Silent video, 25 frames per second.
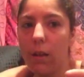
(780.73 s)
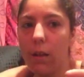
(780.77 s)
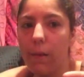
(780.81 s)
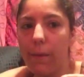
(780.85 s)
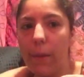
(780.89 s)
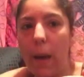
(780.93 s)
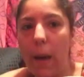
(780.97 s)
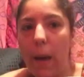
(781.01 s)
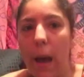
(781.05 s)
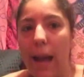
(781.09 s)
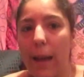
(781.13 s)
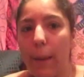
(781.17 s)

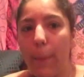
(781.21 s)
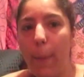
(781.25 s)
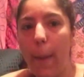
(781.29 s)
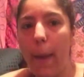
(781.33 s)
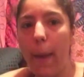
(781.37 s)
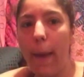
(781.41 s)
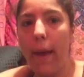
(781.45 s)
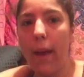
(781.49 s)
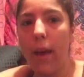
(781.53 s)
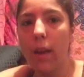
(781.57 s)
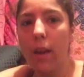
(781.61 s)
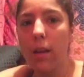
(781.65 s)
of the
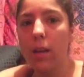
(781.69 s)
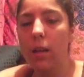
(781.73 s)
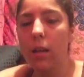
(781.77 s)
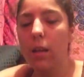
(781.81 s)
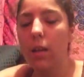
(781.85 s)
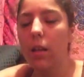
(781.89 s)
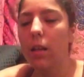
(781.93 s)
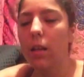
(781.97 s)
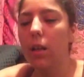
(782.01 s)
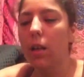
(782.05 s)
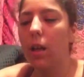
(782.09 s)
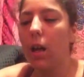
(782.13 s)
iPad.
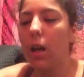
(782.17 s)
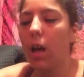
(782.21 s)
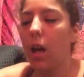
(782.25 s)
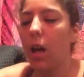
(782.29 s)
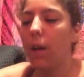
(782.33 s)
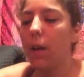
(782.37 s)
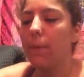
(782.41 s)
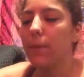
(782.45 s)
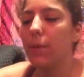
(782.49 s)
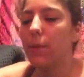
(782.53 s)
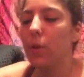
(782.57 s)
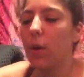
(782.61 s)

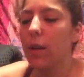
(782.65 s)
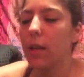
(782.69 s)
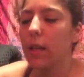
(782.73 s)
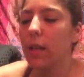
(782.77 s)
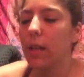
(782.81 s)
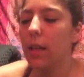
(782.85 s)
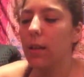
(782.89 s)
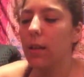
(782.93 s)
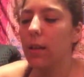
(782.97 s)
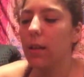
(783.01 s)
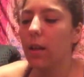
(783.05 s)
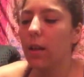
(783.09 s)
So I
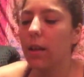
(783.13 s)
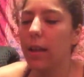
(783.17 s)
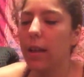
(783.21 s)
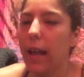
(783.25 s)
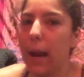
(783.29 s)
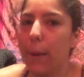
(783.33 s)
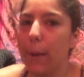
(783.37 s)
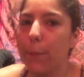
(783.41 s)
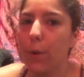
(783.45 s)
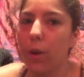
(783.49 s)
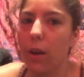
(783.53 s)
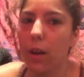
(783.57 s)
need a
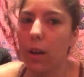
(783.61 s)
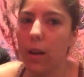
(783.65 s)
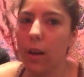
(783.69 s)
camera